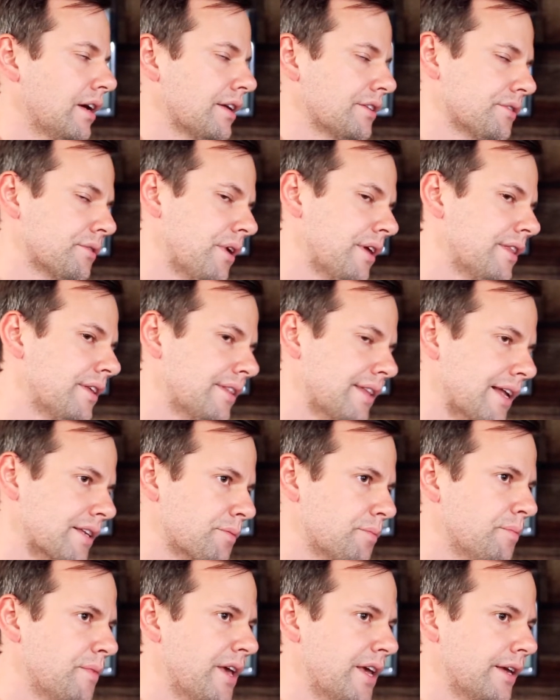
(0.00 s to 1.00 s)
So I think
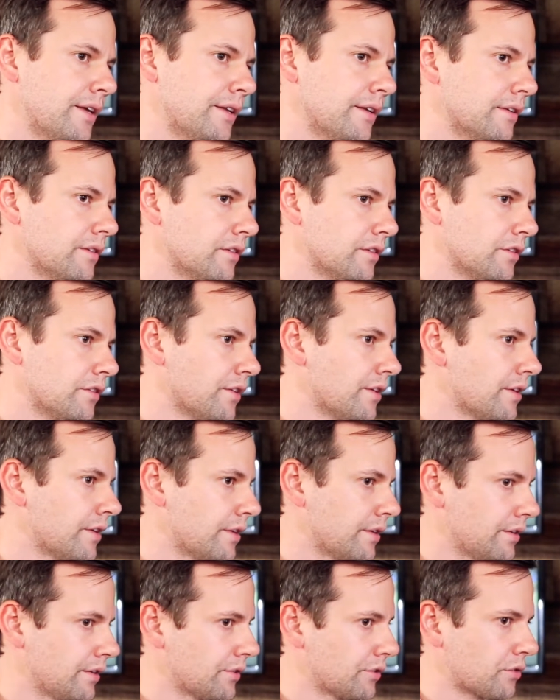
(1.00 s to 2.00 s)
that's made
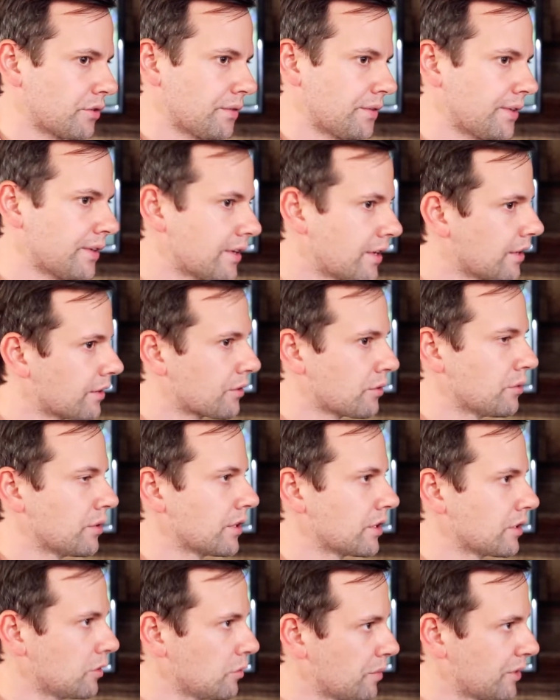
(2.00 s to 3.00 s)
the sort of thinking through it
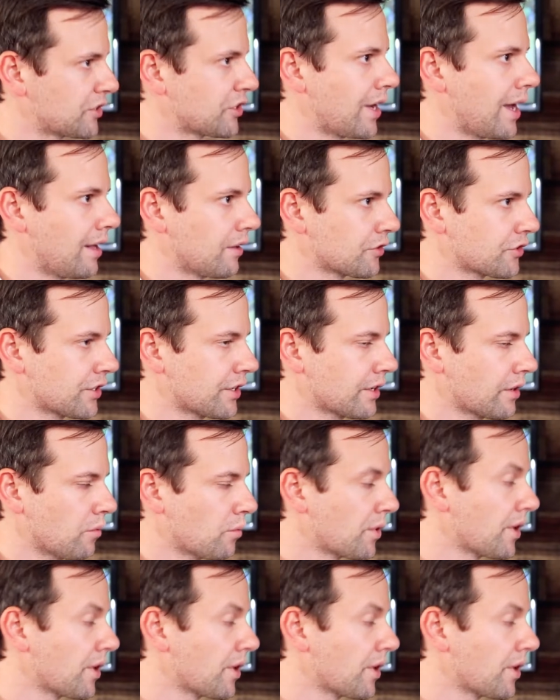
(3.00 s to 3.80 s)
a little bit challenging.